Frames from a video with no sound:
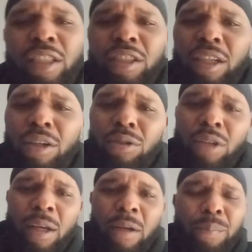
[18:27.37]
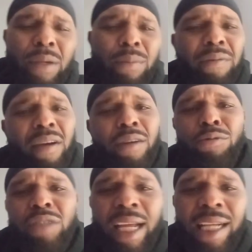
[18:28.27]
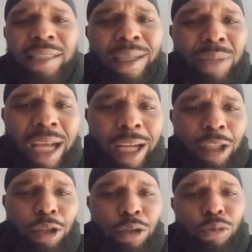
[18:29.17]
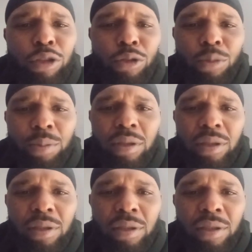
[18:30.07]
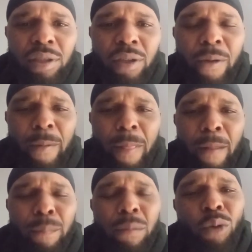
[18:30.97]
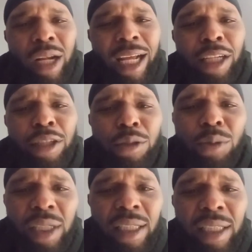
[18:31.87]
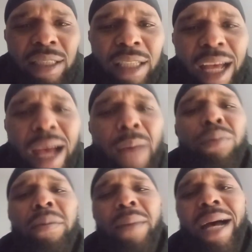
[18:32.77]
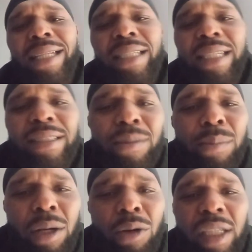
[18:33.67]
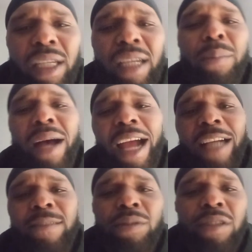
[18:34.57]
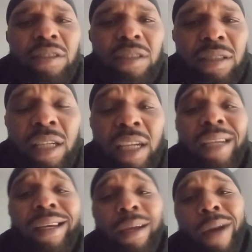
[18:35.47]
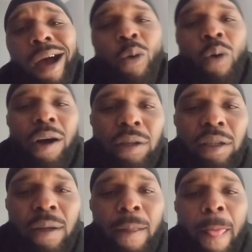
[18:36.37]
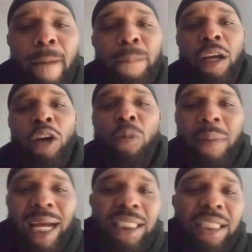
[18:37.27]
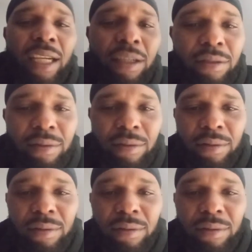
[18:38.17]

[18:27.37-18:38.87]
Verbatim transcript: So people fail to realize I'm not a YouTuber. But what I do is I put my testimony and my experiences and my walk on my channel.